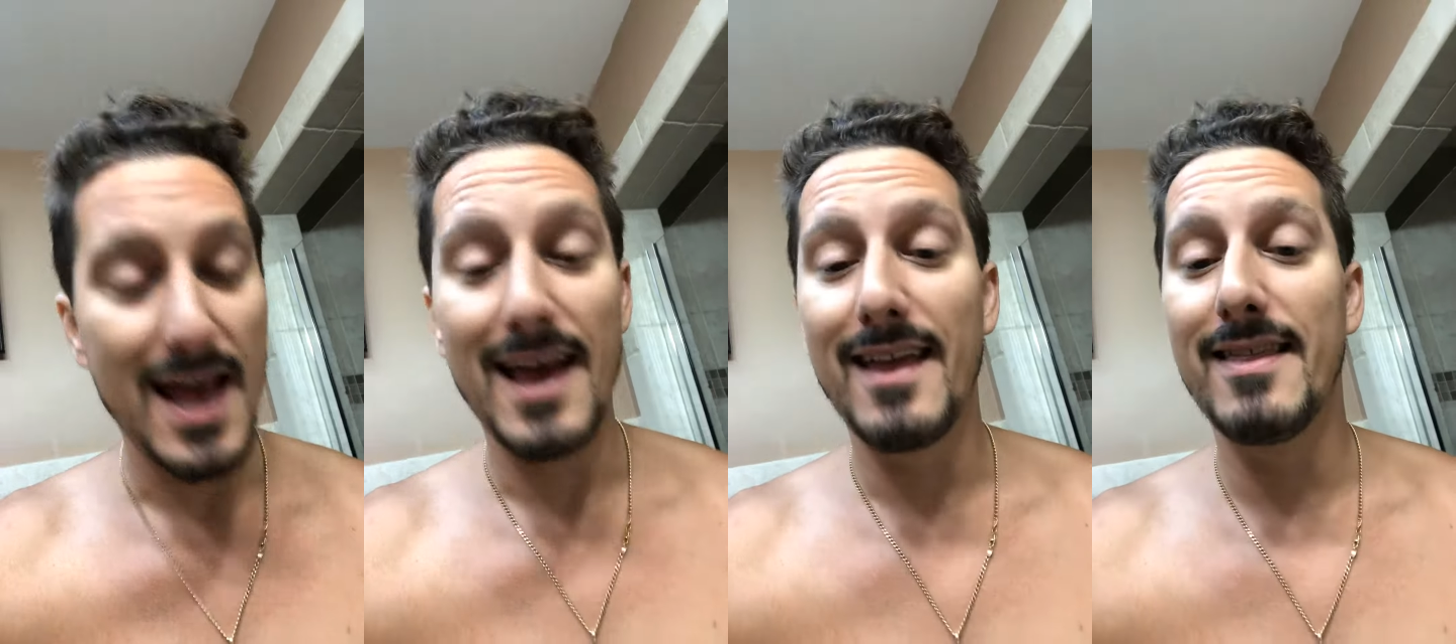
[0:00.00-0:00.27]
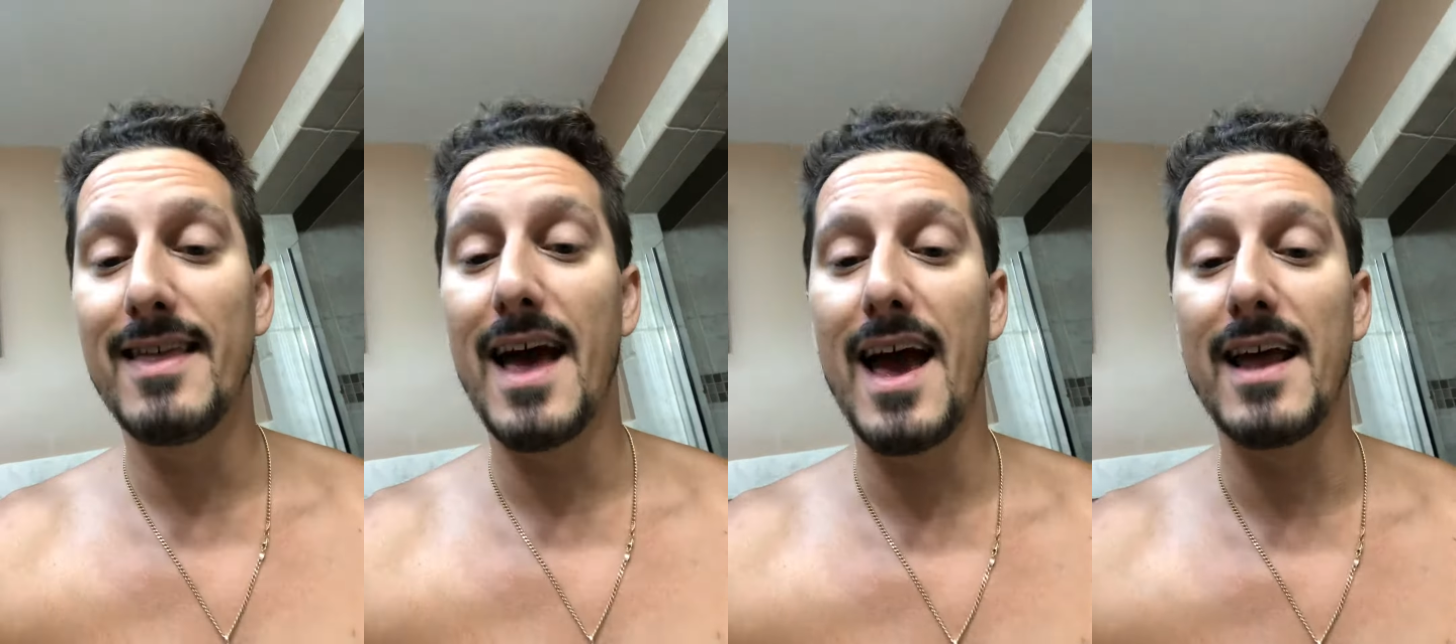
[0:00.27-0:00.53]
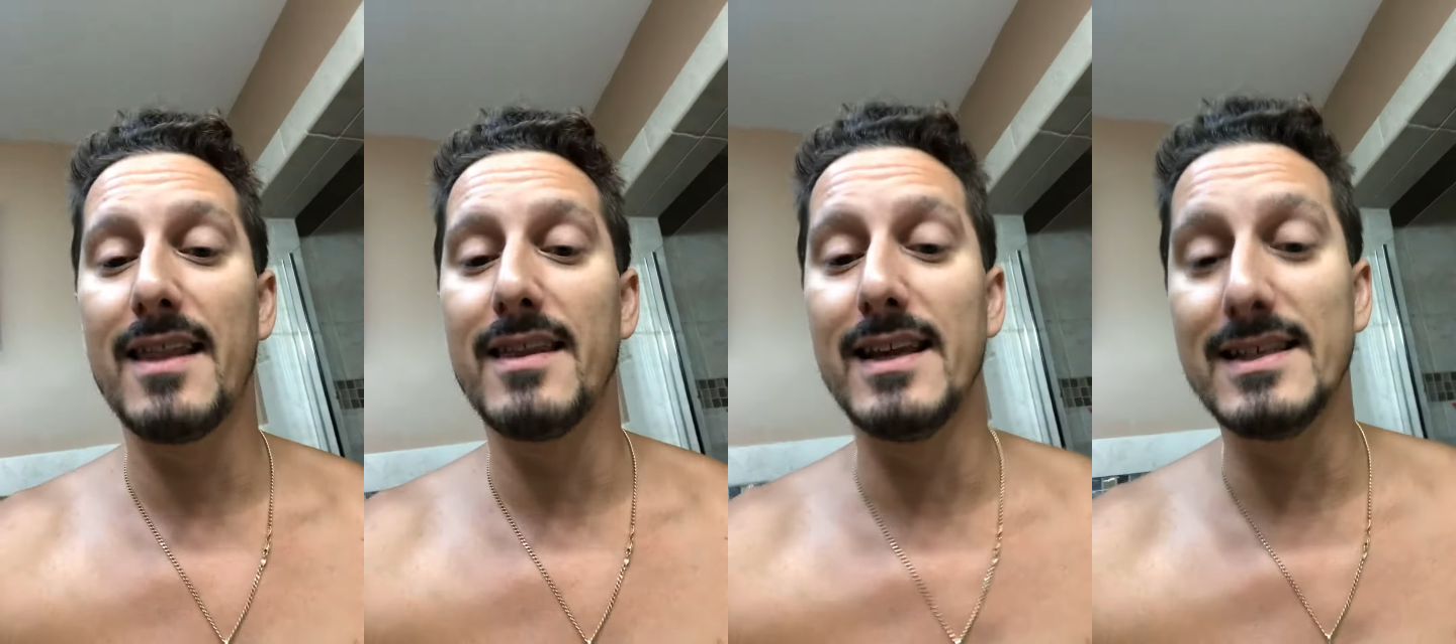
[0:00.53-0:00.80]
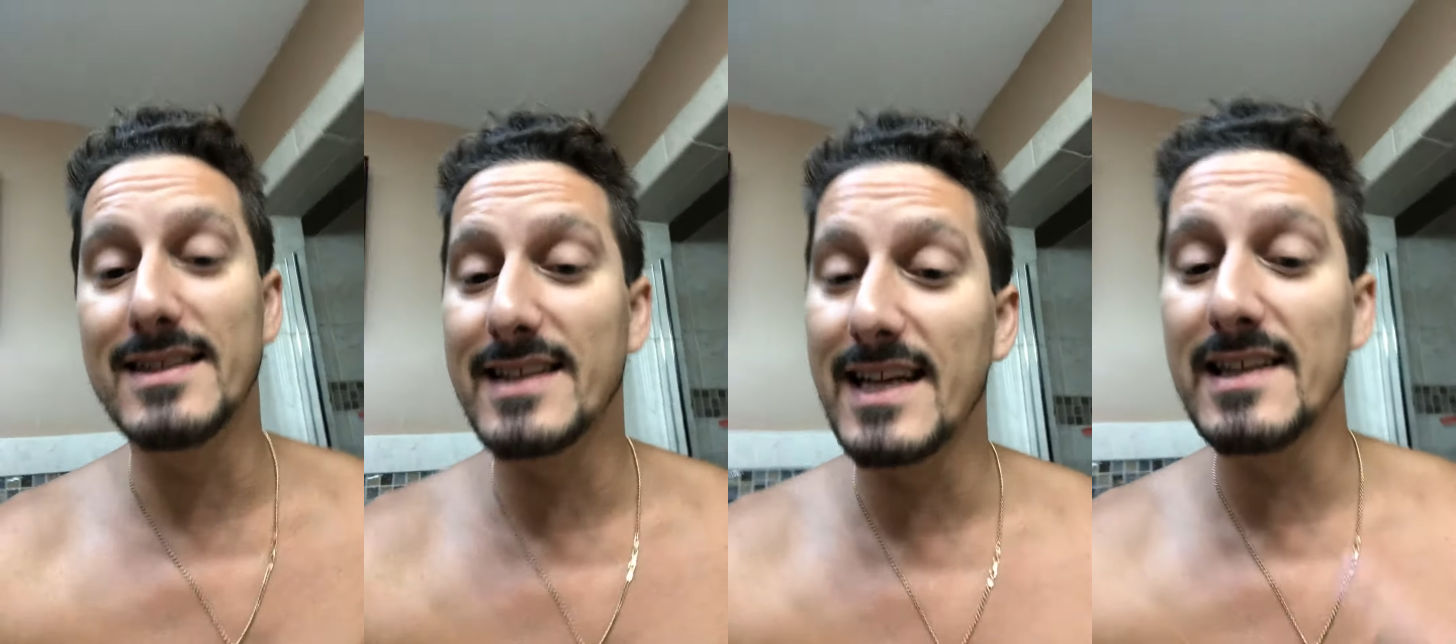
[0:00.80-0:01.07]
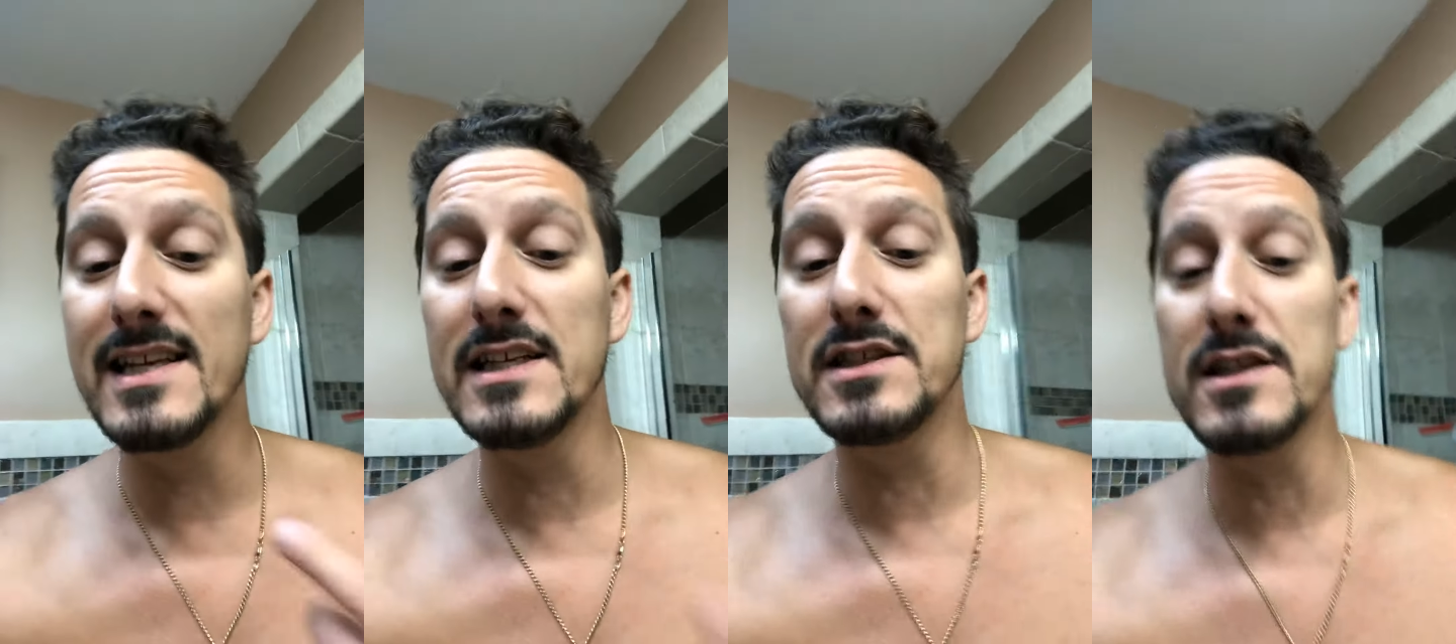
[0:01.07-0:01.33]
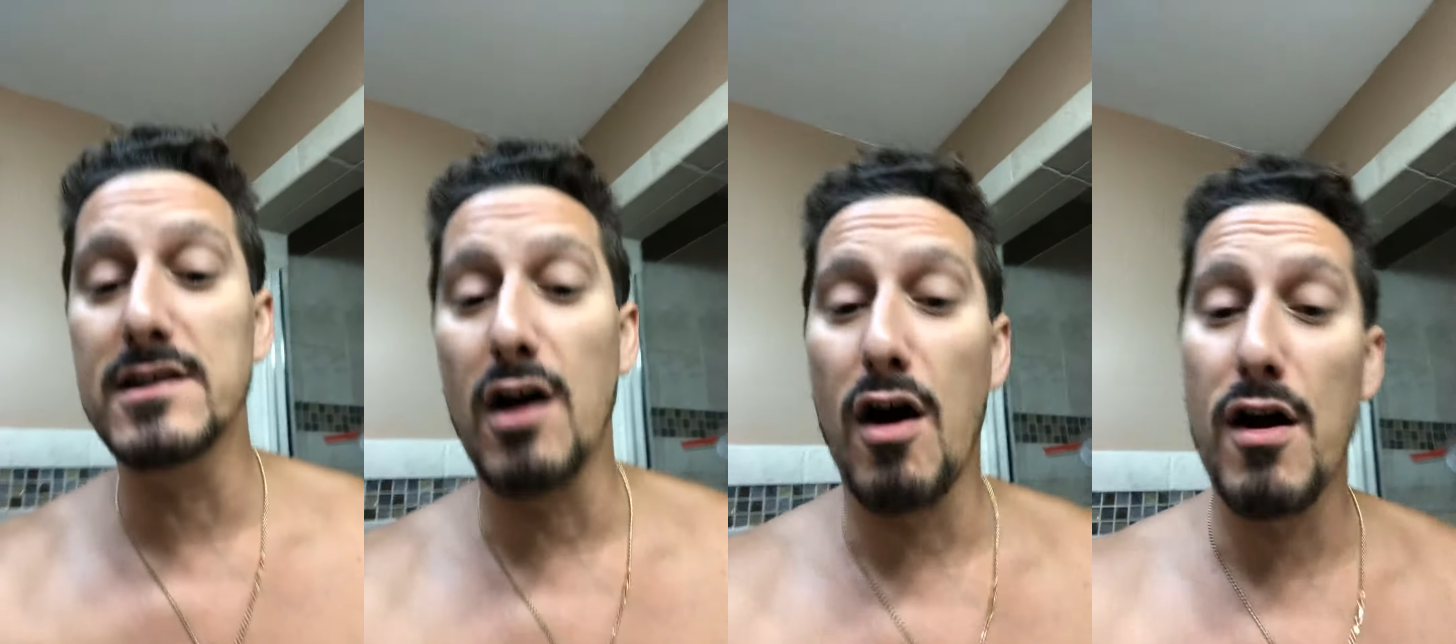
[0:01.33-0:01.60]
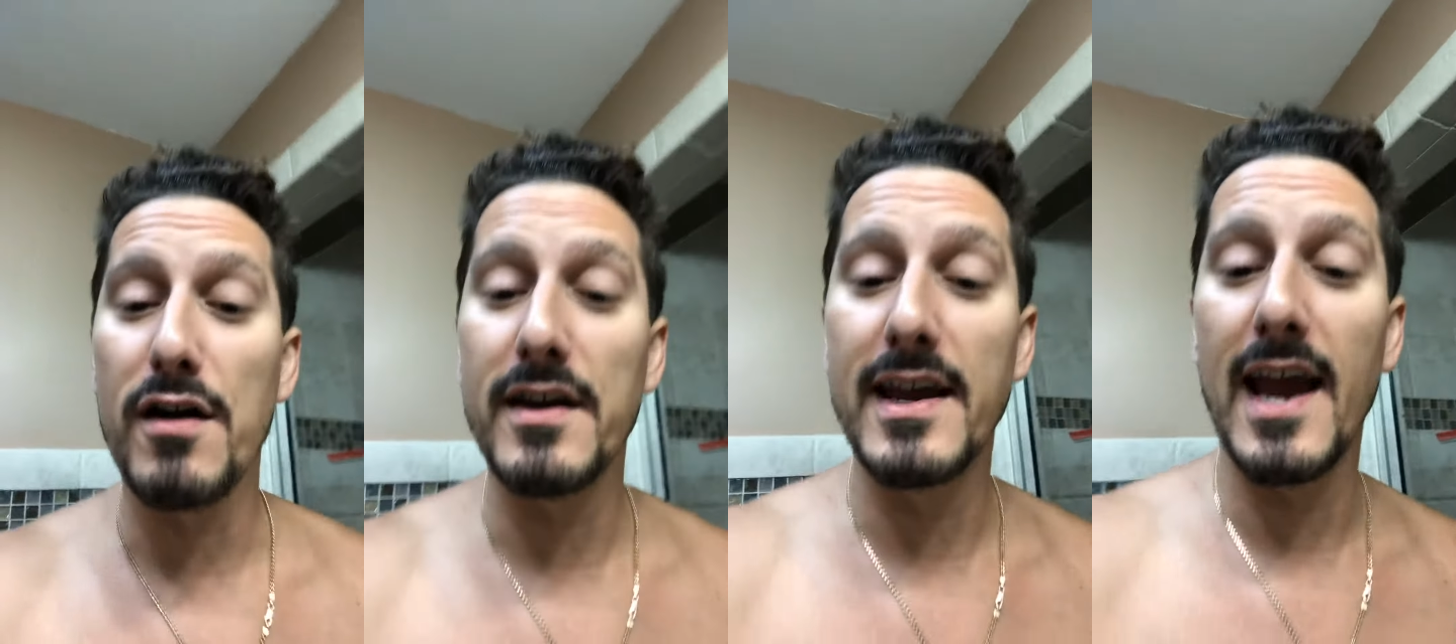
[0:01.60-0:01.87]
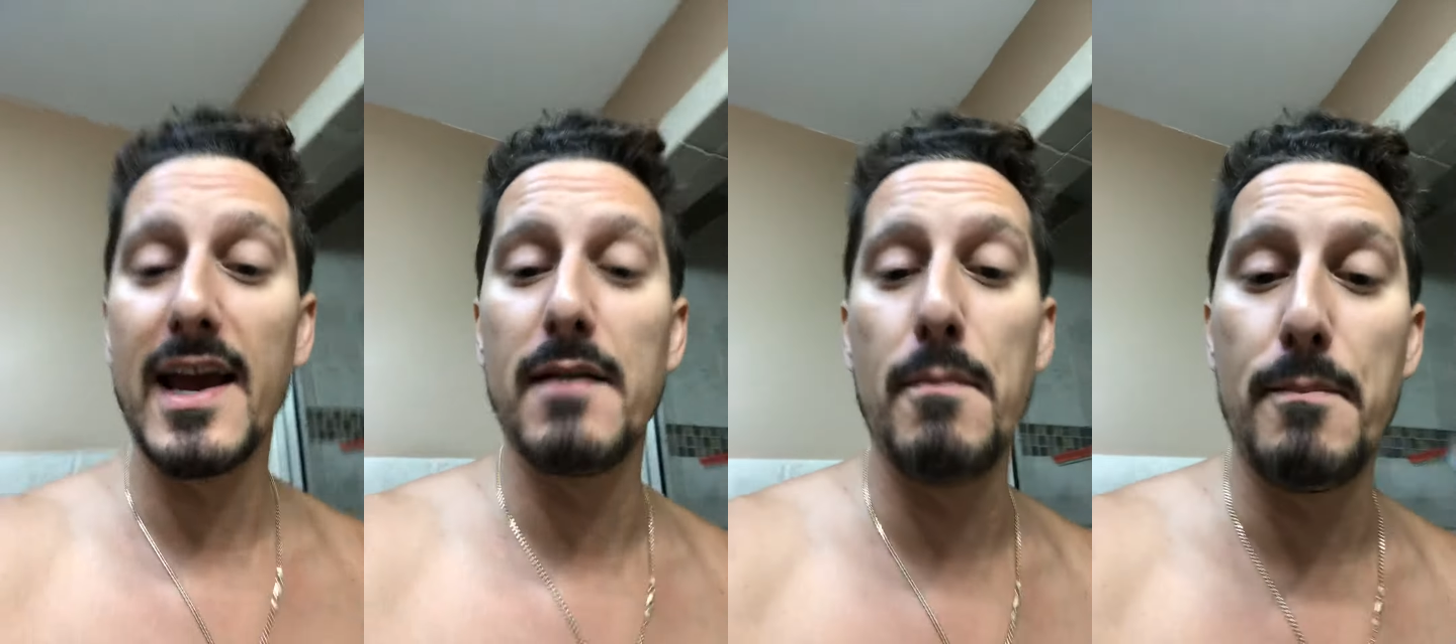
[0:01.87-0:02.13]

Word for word: that the skin lesions are getting